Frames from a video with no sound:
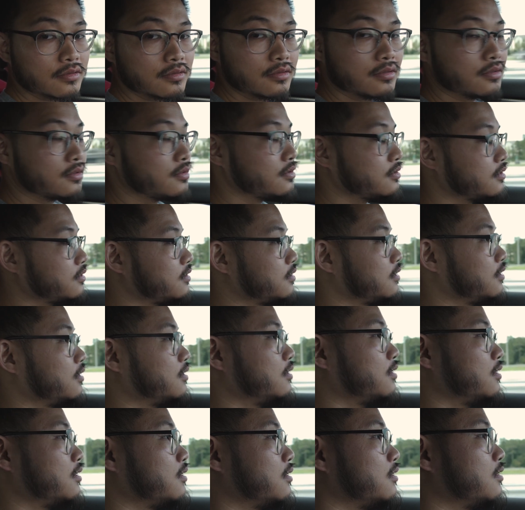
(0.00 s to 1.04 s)
Yeah.
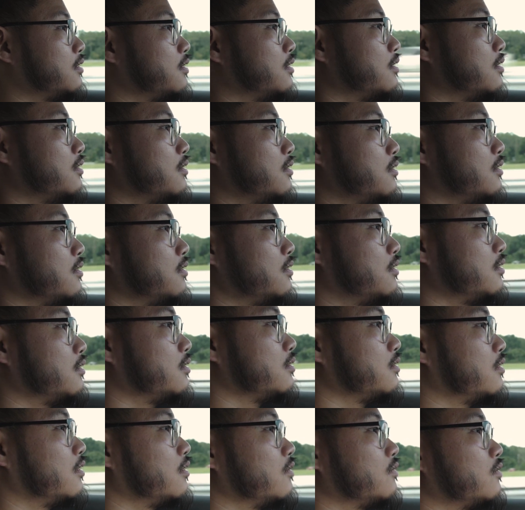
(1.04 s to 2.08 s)
You ran into any
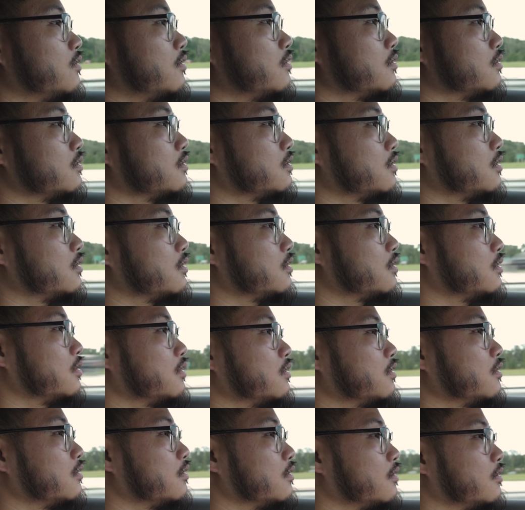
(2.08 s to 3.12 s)
Golf Rs yet, or
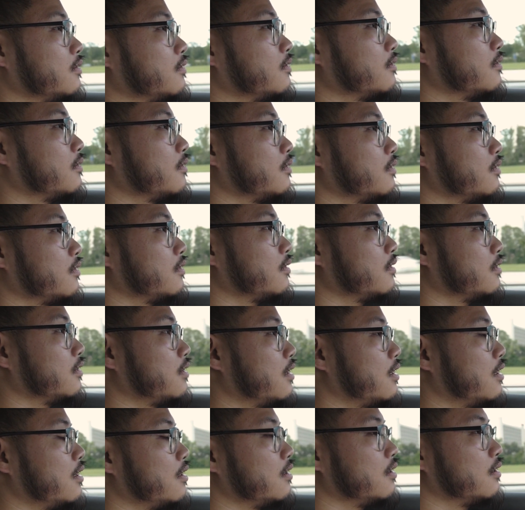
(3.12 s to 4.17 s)

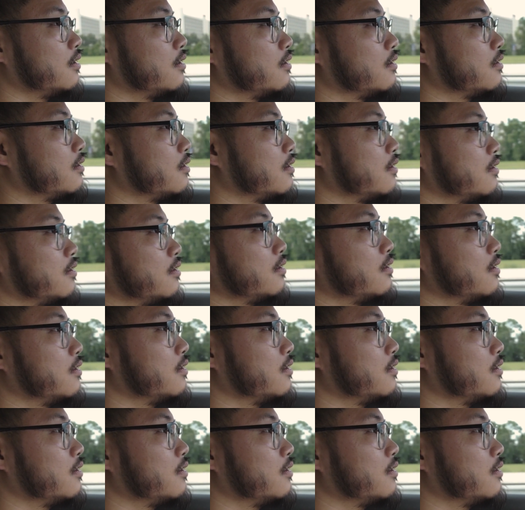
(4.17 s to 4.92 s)
RSs yet?